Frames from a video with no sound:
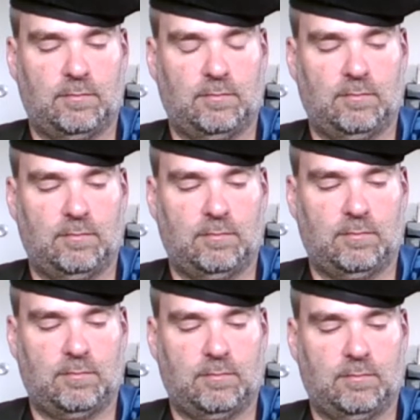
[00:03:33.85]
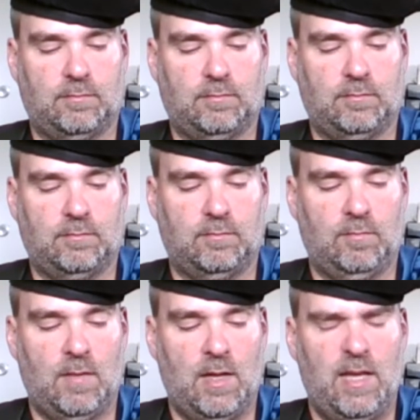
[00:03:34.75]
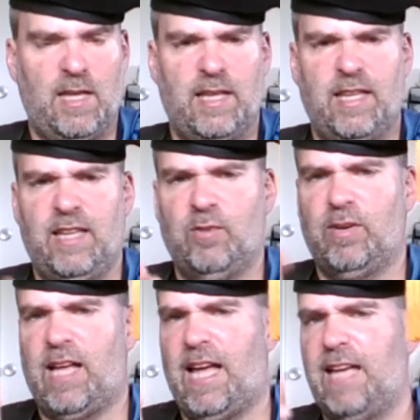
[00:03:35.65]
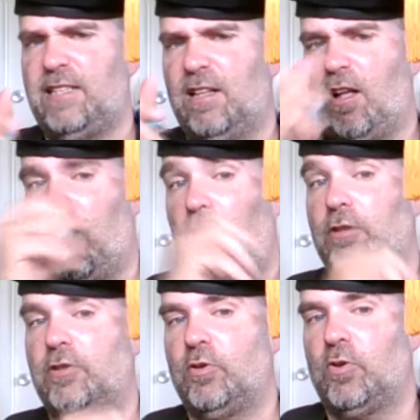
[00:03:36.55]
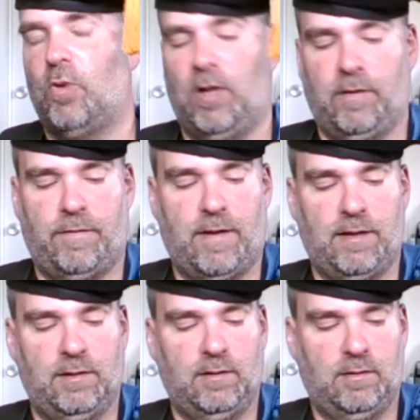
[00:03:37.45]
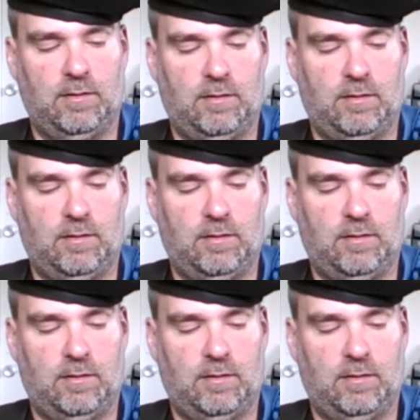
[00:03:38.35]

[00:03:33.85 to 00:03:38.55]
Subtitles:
No one is speaking in this clip.